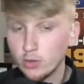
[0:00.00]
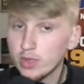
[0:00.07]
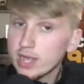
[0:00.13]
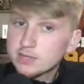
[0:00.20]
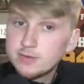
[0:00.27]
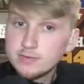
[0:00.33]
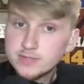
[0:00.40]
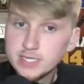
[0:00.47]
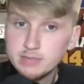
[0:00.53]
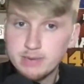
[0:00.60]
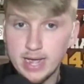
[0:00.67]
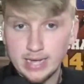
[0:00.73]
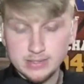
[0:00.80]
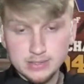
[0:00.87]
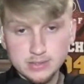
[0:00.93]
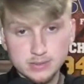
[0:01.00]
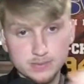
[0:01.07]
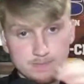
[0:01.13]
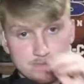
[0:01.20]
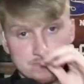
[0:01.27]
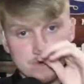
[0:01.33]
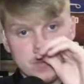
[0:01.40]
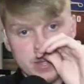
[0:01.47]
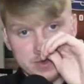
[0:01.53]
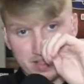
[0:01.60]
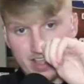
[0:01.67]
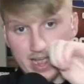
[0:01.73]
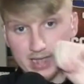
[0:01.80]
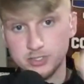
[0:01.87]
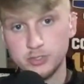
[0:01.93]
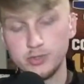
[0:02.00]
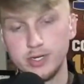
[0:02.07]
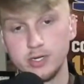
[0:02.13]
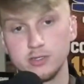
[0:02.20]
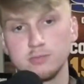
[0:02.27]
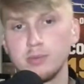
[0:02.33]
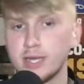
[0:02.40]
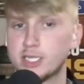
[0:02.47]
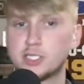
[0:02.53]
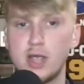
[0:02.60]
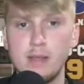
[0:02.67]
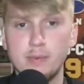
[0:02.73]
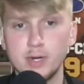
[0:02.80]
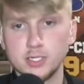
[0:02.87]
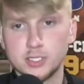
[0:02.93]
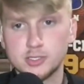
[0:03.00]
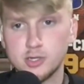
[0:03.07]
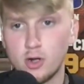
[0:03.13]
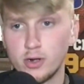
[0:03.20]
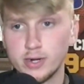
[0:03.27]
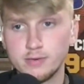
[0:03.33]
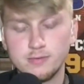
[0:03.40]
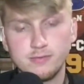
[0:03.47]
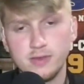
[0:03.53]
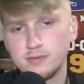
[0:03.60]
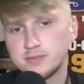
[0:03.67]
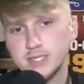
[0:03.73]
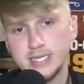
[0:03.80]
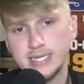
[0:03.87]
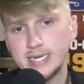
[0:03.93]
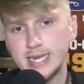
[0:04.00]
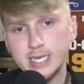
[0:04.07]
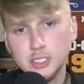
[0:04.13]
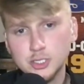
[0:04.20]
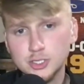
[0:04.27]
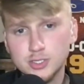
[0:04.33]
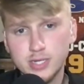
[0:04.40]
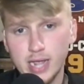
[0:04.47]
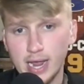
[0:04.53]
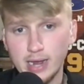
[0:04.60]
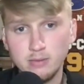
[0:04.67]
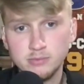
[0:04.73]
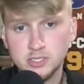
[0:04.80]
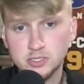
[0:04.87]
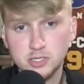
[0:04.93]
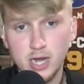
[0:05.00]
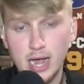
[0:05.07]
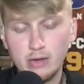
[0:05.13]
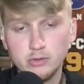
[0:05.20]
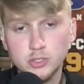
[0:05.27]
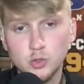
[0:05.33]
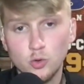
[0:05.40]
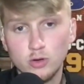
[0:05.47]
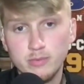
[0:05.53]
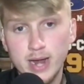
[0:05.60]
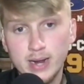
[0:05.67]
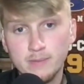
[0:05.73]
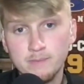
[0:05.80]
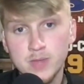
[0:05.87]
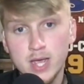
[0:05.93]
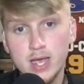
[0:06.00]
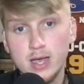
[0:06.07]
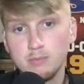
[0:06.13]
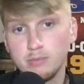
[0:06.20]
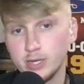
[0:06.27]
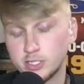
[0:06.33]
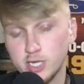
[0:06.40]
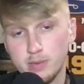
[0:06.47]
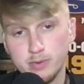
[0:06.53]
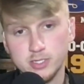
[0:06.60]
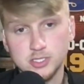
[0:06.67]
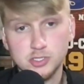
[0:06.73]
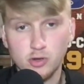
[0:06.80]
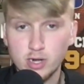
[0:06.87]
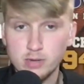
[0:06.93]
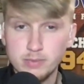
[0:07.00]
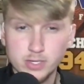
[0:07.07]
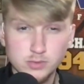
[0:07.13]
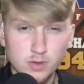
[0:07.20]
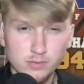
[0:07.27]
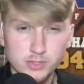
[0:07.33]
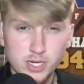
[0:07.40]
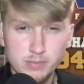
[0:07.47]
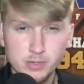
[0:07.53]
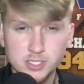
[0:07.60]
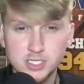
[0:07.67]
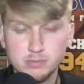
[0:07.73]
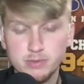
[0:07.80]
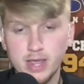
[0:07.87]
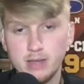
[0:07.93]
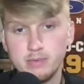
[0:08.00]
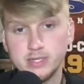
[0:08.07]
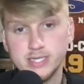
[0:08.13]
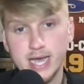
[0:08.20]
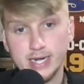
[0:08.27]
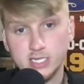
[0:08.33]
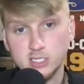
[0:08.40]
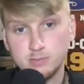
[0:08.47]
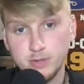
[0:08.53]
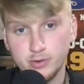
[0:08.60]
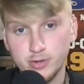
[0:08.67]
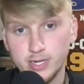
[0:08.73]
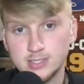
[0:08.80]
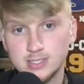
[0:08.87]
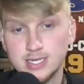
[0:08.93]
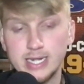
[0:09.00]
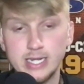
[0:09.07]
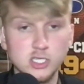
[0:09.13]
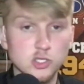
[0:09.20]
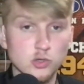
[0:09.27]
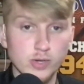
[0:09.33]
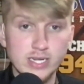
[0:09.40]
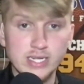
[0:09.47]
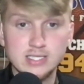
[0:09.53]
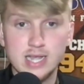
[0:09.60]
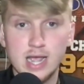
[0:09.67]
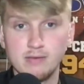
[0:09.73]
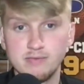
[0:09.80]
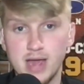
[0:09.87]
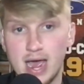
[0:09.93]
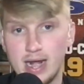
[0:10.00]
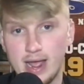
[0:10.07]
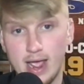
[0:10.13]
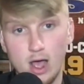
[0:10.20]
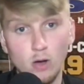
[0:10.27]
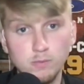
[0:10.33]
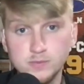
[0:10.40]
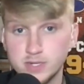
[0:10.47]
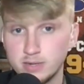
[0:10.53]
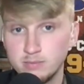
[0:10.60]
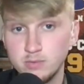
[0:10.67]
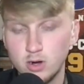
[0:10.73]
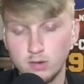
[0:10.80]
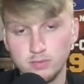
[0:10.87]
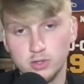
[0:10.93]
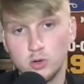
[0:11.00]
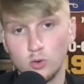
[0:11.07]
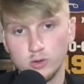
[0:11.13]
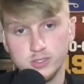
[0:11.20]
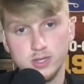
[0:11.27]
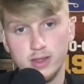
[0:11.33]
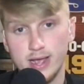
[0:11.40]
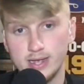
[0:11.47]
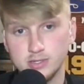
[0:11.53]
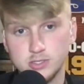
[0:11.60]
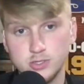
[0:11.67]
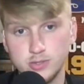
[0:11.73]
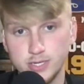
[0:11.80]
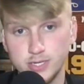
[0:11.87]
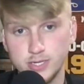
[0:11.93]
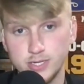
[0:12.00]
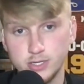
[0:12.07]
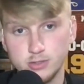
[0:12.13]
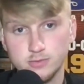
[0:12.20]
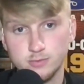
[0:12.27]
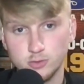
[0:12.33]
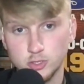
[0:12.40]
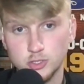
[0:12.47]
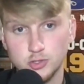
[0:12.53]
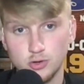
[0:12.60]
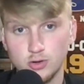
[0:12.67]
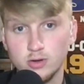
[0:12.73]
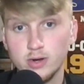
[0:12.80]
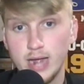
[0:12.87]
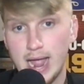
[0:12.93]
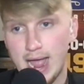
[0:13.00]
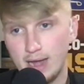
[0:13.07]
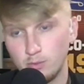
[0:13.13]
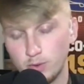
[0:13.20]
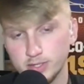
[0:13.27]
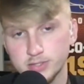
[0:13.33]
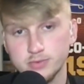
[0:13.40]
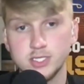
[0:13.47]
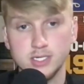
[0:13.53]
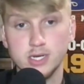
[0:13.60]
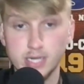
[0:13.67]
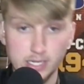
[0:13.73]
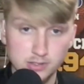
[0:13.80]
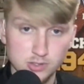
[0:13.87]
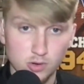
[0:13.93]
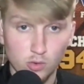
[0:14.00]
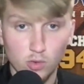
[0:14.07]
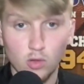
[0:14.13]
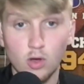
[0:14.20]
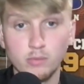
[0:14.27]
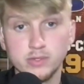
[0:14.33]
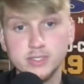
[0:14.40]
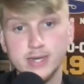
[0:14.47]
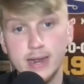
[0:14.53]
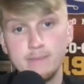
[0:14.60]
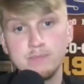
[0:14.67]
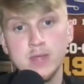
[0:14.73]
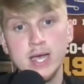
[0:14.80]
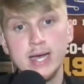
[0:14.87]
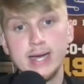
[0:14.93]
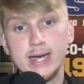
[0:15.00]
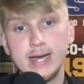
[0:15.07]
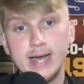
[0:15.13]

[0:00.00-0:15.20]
He only has fifteen passes in the last two years. Blake Shapen has started fifteen-ish games as a college quarterback. Blake Shapen has started a Big twelve championship game. He's got experience. Injuries have not helped him over the course of the last two years, for sure, at West Virginia against Oklahoma State.